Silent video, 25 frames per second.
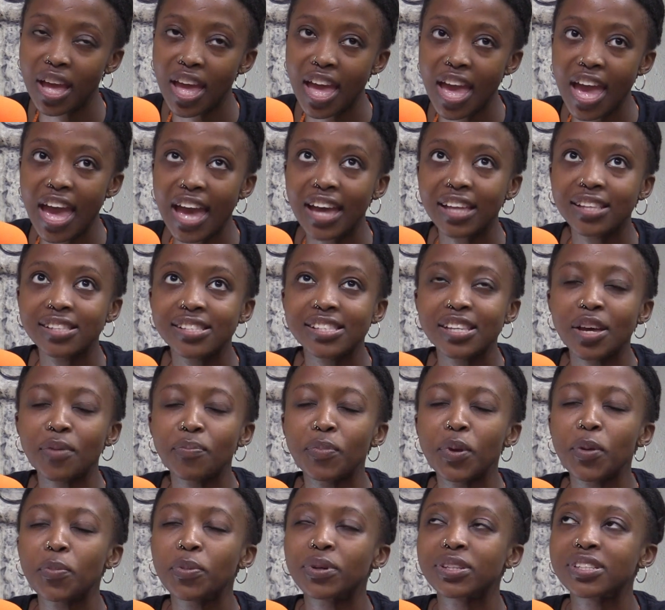100%. And some
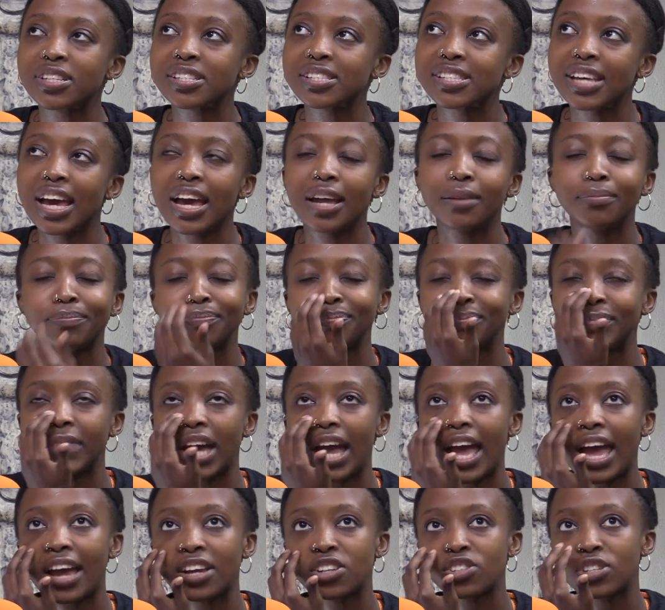people decide,
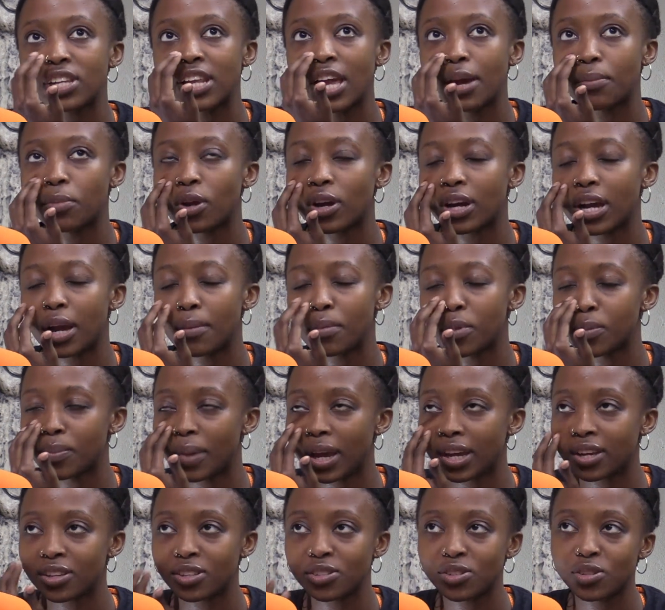actually, I'm not coming
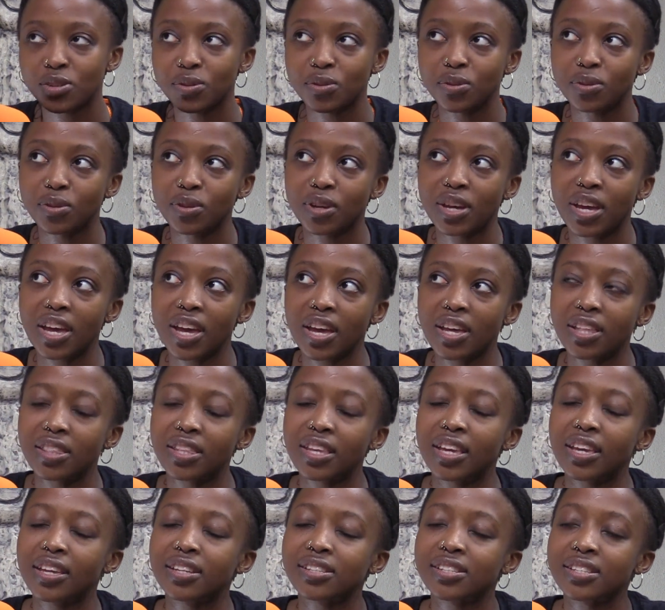back into
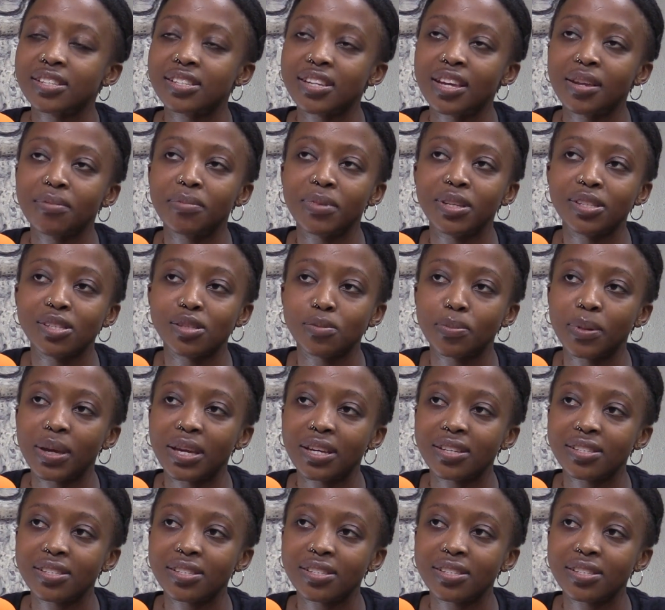the entertainment space.